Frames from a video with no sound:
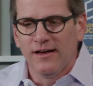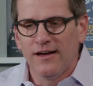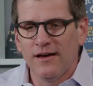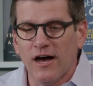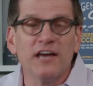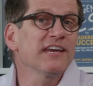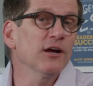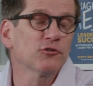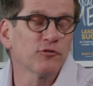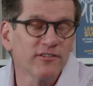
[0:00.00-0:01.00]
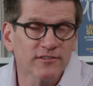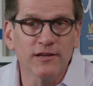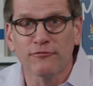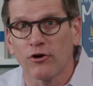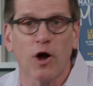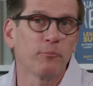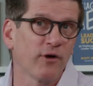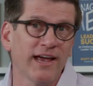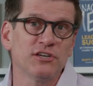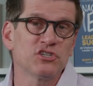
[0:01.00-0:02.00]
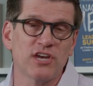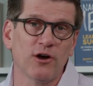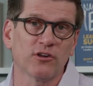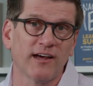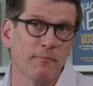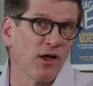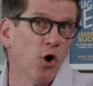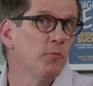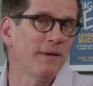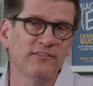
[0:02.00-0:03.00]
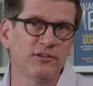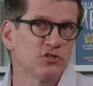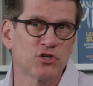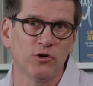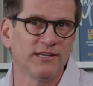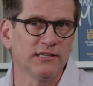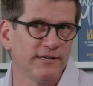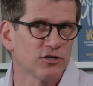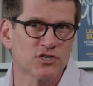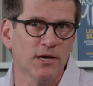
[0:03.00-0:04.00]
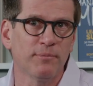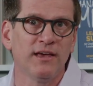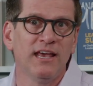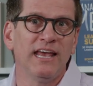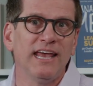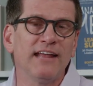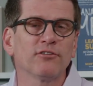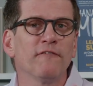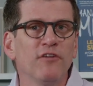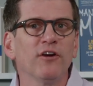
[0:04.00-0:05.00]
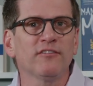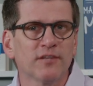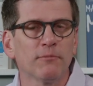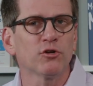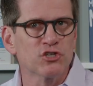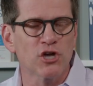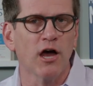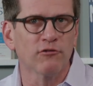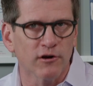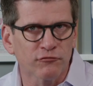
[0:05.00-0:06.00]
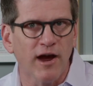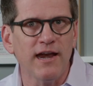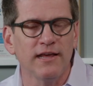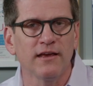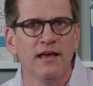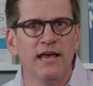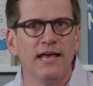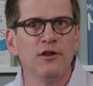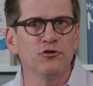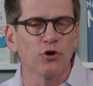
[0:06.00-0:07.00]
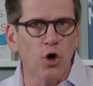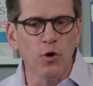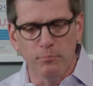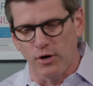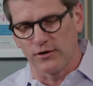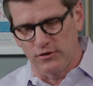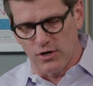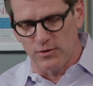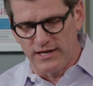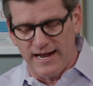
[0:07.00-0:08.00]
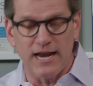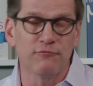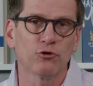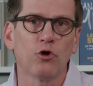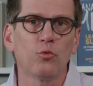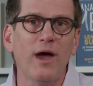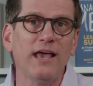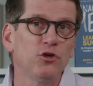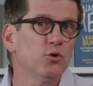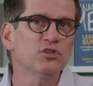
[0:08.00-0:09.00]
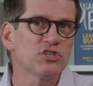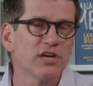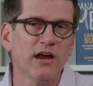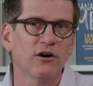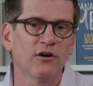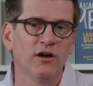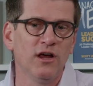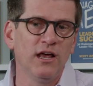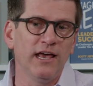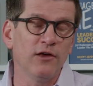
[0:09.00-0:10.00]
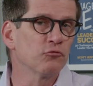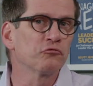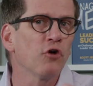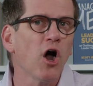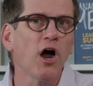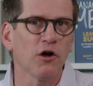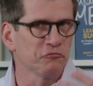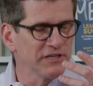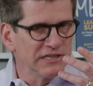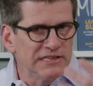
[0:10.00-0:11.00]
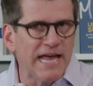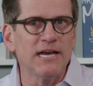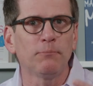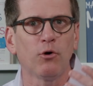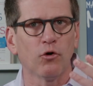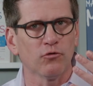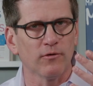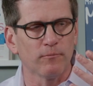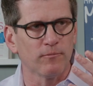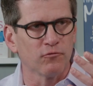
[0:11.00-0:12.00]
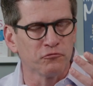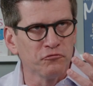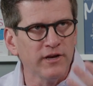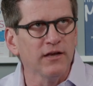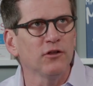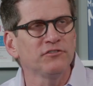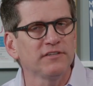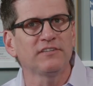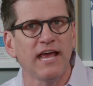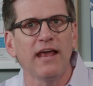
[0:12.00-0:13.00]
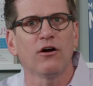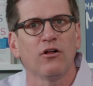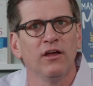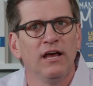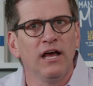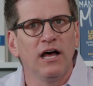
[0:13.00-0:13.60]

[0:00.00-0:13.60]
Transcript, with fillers: uh, uncharacteristically for our brand shared a lot of my own messy journey in leadership. It's a very similar genre of writing in your own book, you know, Get Out of Your Own Way. You share in raw, relatable, real detail